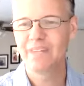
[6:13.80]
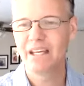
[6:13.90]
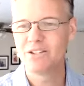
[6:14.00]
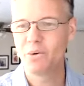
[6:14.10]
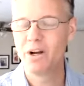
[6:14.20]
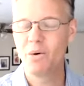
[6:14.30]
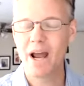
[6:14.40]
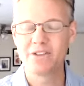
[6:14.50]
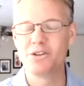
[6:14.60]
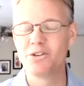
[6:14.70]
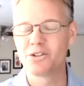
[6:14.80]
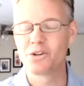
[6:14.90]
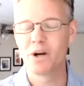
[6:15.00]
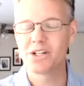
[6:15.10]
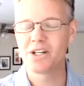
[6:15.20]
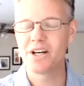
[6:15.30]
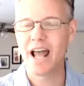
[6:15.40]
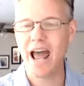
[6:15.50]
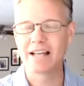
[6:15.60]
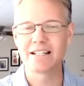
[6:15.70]
So I know I asked you this question, I
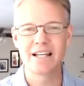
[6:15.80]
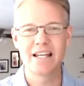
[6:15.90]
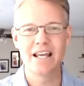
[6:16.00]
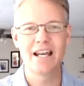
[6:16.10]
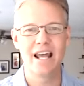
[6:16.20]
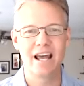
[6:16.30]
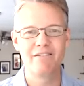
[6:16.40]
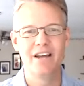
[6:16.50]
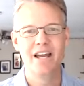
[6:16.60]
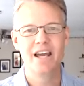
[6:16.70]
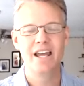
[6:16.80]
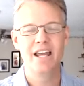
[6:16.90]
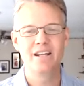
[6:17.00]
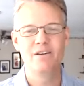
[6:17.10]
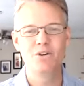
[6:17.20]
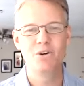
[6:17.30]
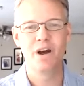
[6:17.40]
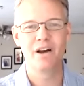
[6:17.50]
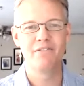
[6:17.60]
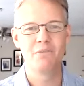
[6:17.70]
ask it again. Have any of you
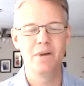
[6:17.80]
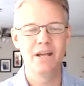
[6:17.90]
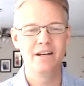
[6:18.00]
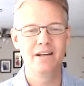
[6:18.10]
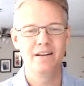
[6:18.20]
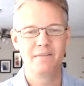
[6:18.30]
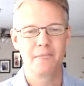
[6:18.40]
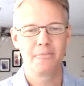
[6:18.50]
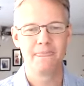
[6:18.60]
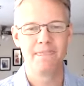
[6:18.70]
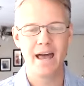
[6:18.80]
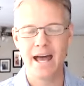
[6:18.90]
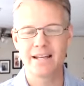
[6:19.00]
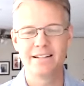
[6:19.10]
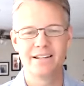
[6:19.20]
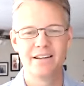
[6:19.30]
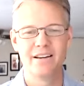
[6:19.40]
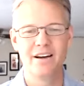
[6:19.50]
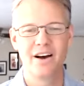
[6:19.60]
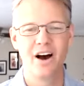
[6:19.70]
ever been that
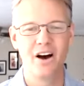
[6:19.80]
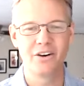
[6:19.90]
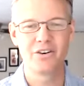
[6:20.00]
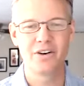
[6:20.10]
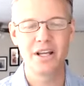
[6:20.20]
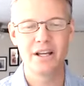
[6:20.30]
hungry?